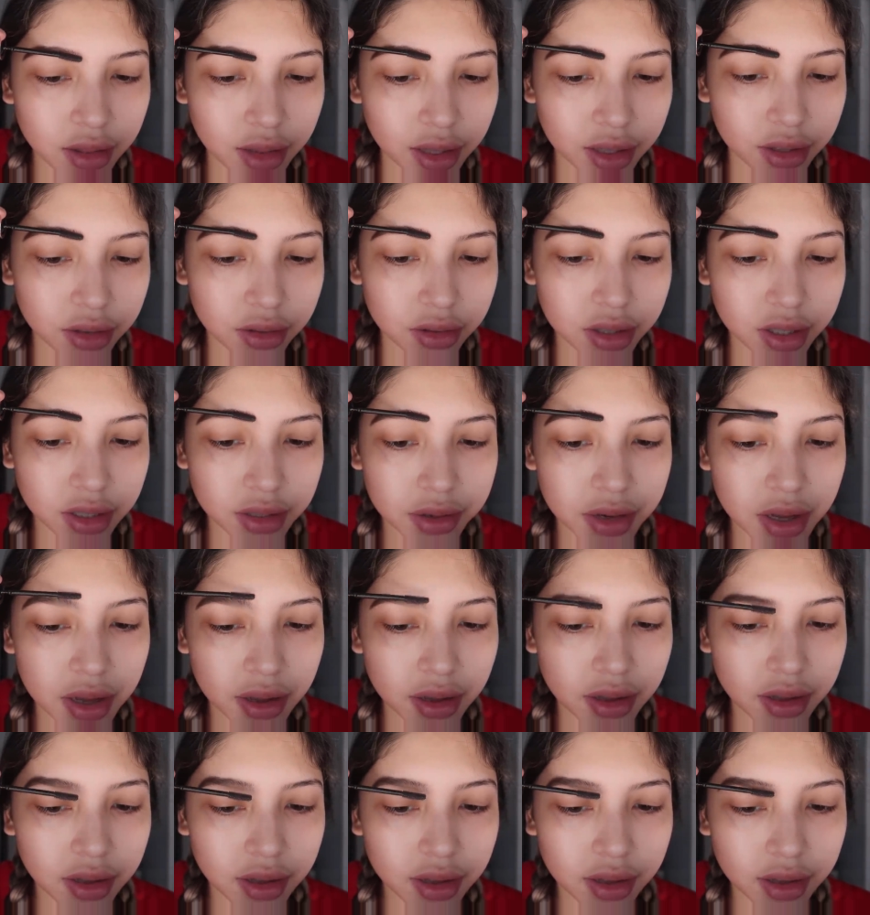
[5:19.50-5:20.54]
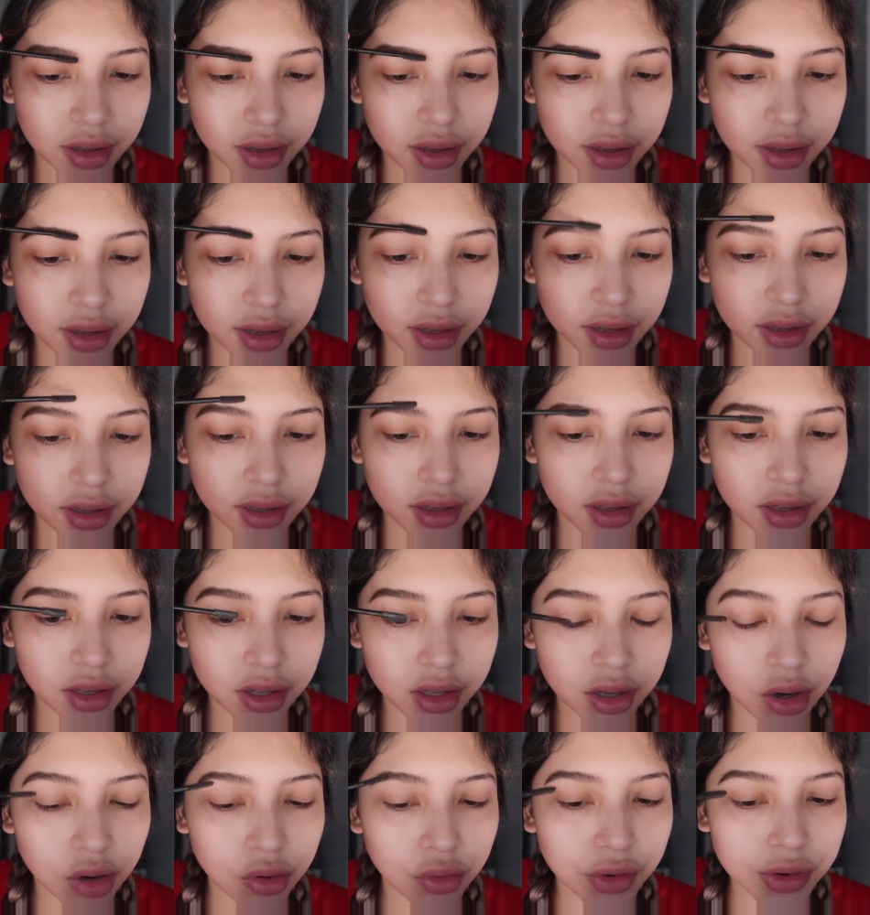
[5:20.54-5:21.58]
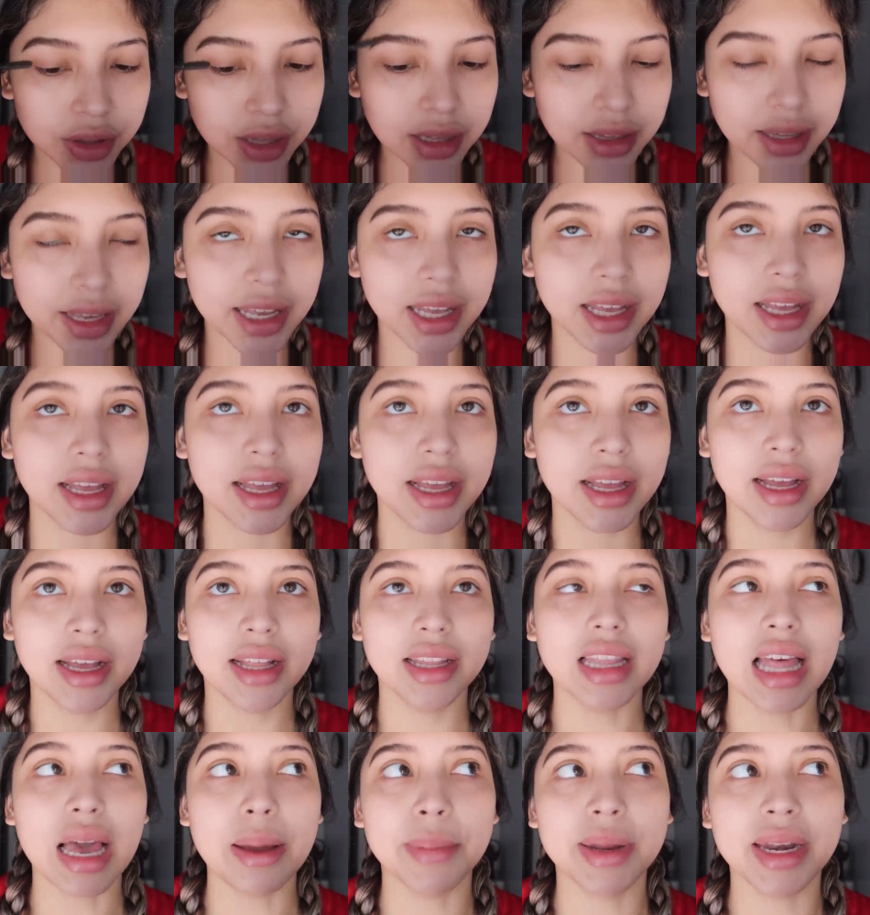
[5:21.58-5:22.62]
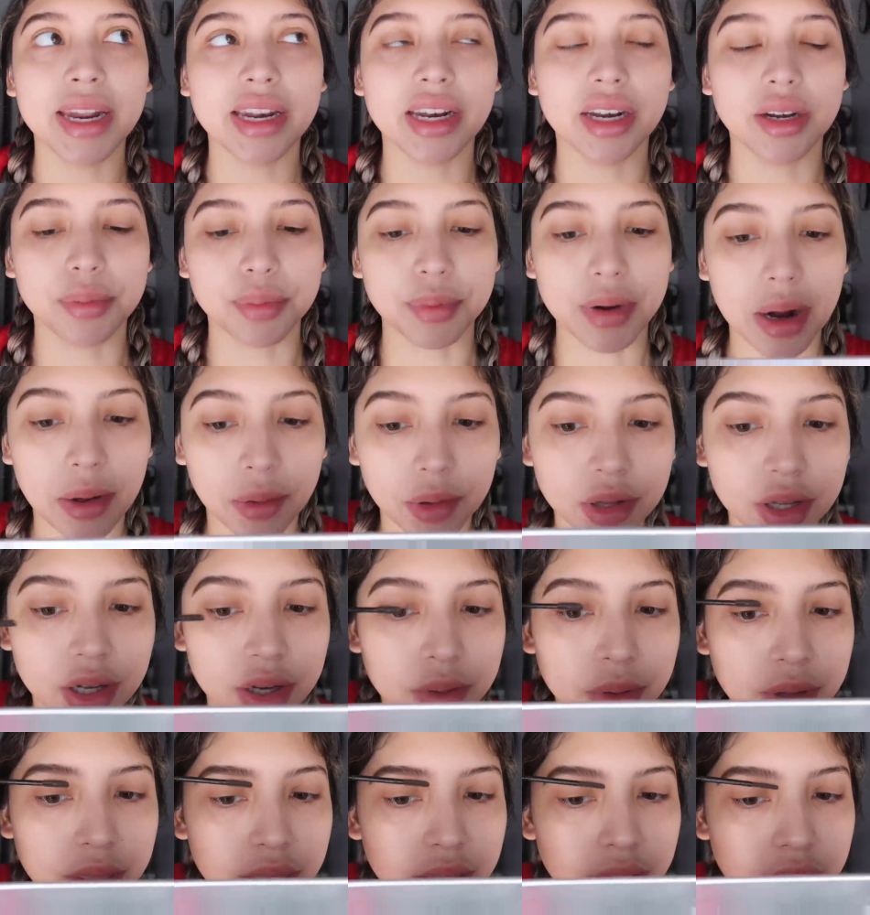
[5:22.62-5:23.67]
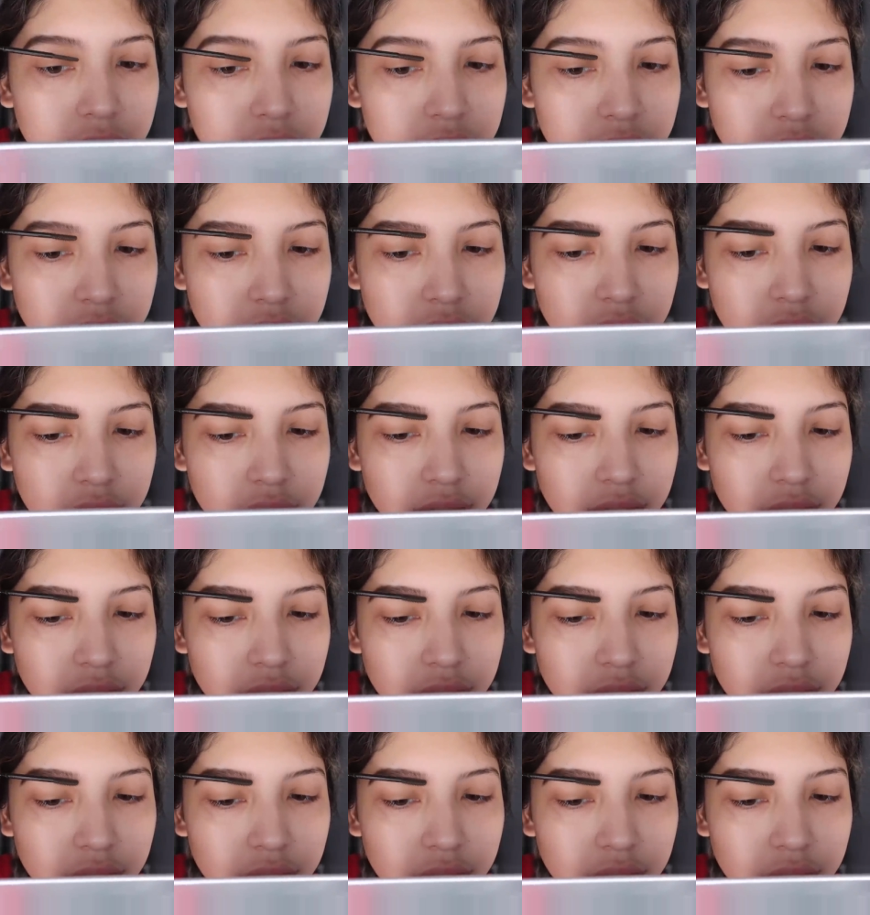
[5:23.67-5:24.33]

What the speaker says: Like you can go for that like laminated brow look with this.